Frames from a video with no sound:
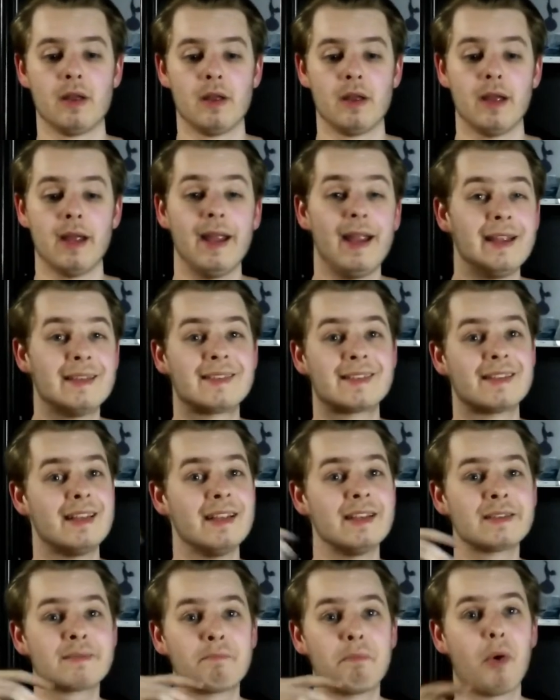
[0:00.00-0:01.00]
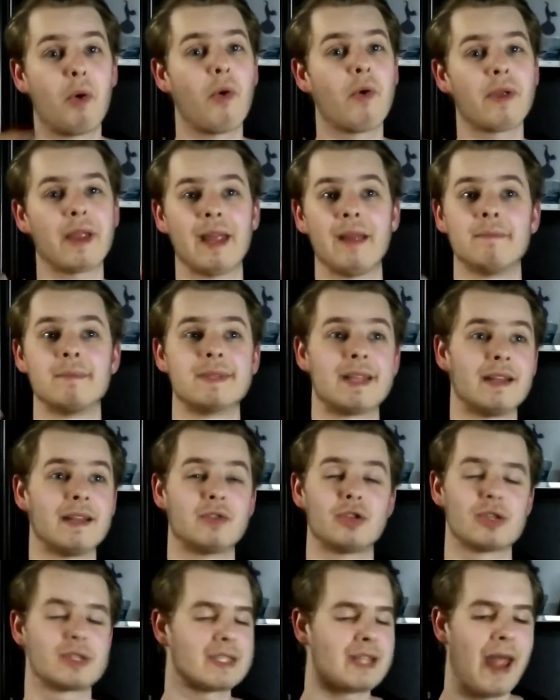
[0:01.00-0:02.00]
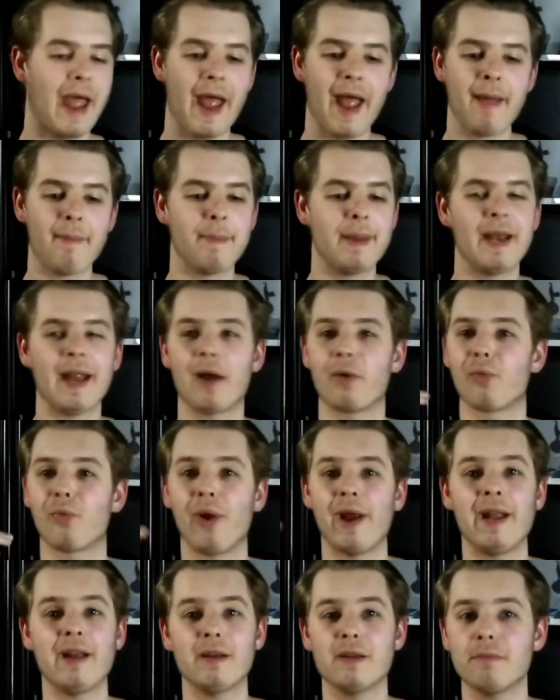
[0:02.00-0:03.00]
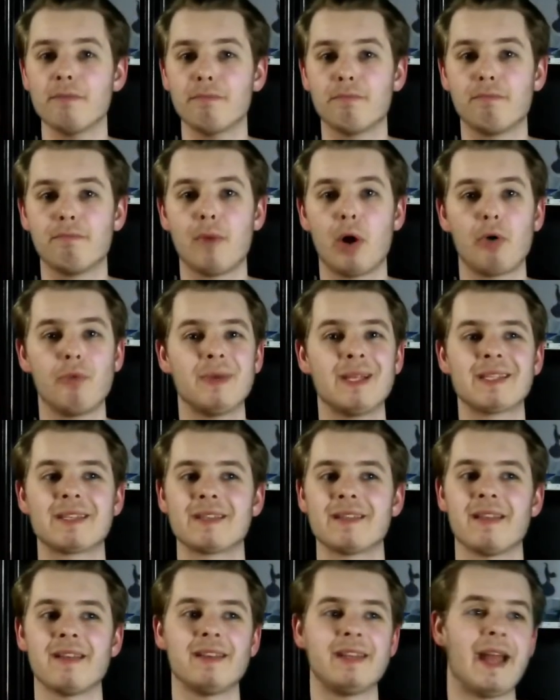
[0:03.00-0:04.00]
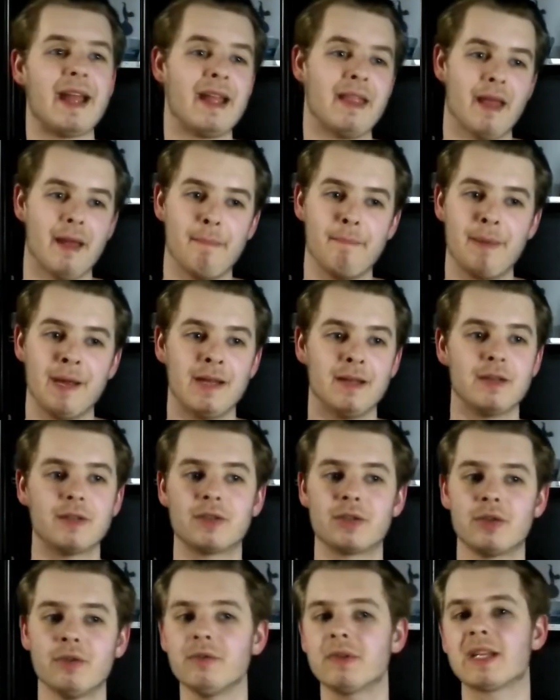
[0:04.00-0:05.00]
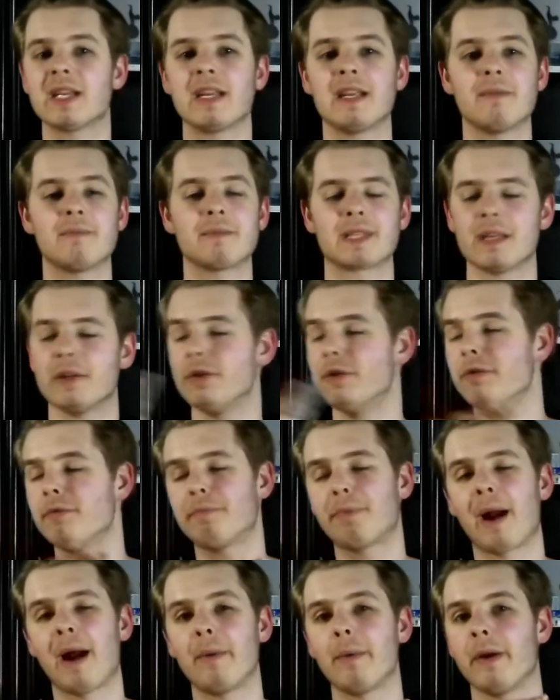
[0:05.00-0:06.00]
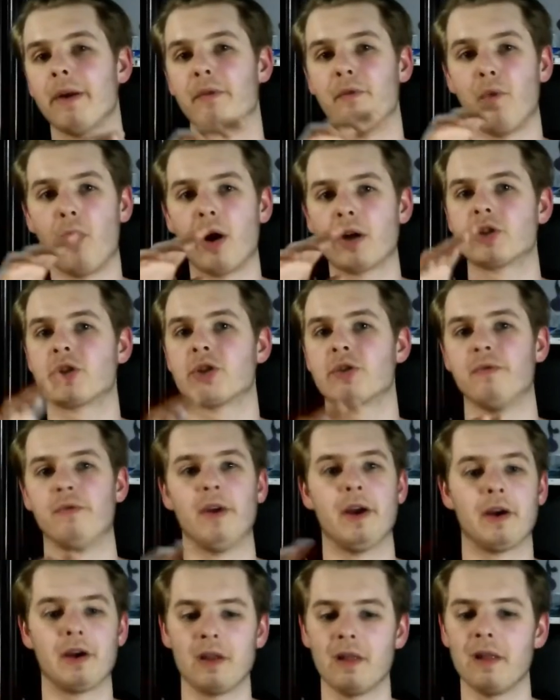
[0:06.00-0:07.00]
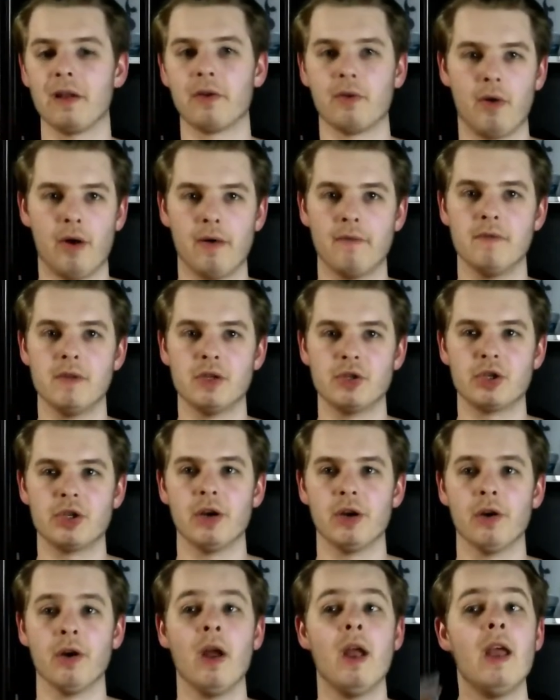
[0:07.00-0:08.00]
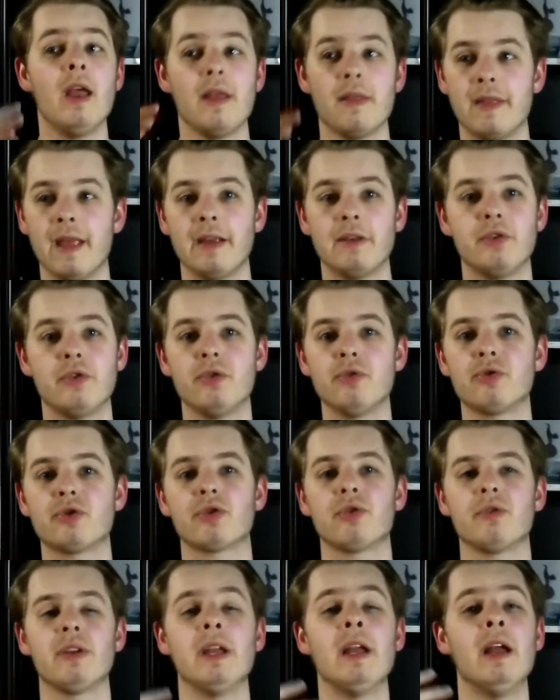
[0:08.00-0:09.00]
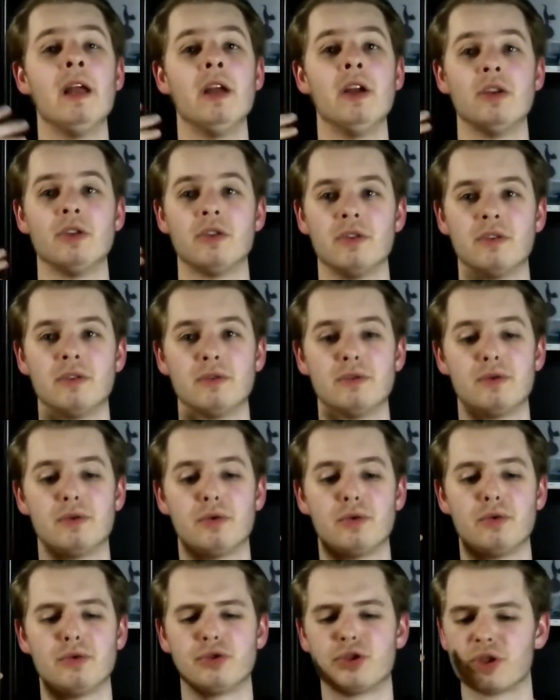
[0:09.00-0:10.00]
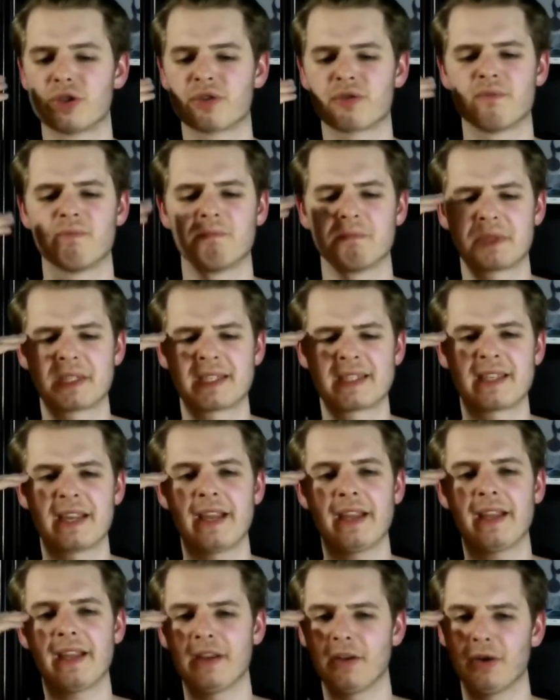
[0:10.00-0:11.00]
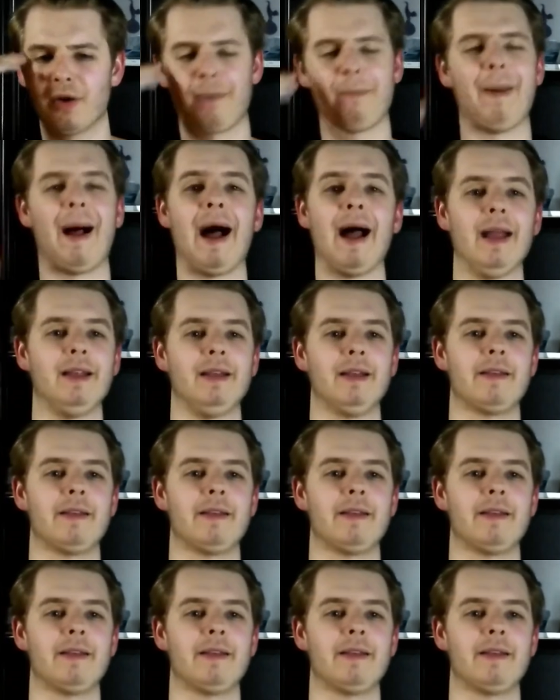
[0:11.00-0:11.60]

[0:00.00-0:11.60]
It's these bowl games that just happen at random moments in the day that pit two teams that you probably have watched very little of this year that usually just sink in your mind.